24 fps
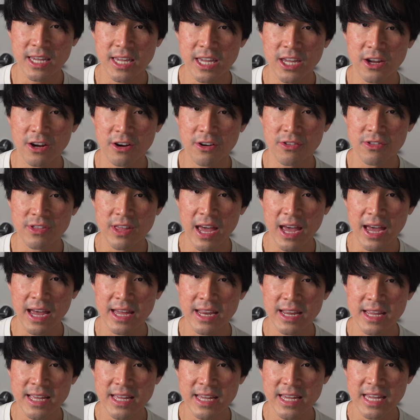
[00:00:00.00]
here
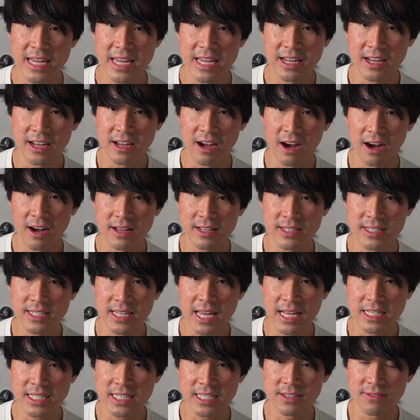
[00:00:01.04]
that it got
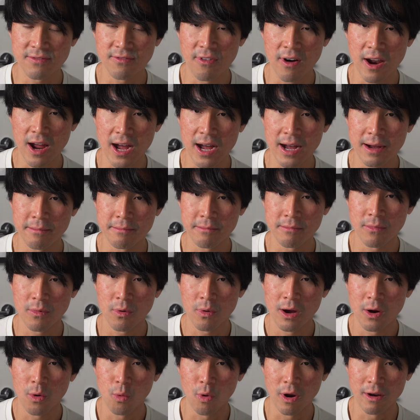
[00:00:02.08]
sent from
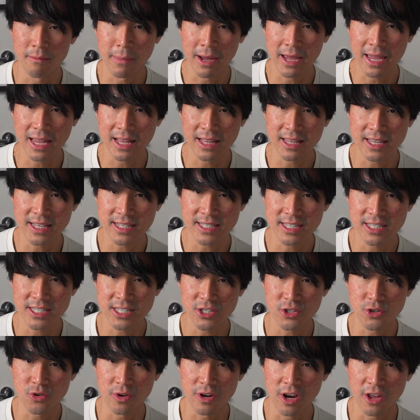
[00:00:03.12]
one of my
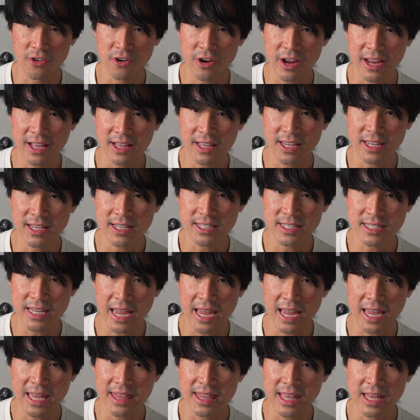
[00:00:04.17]
aliases to another alias,
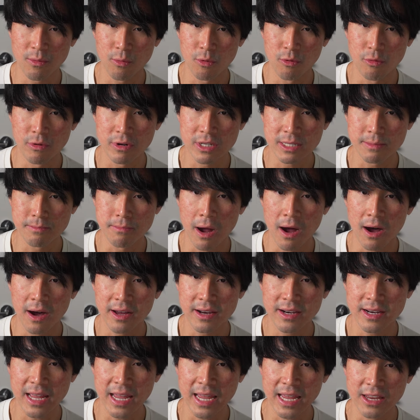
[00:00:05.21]
and then we'll
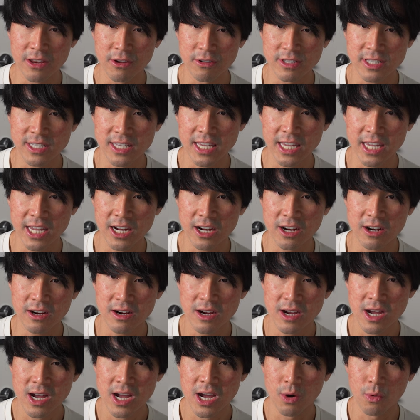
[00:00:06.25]
respond. And you'll see
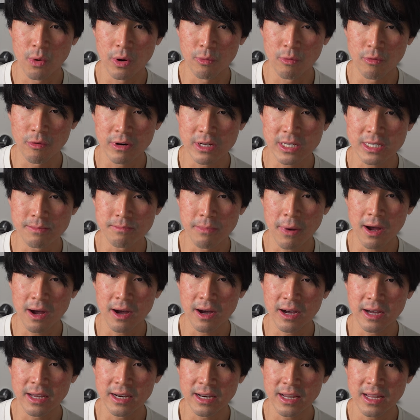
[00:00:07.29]
here when we
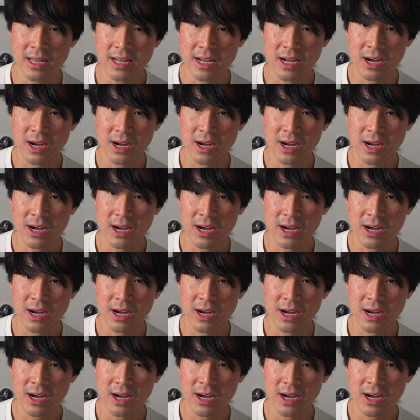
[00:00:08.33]
respond,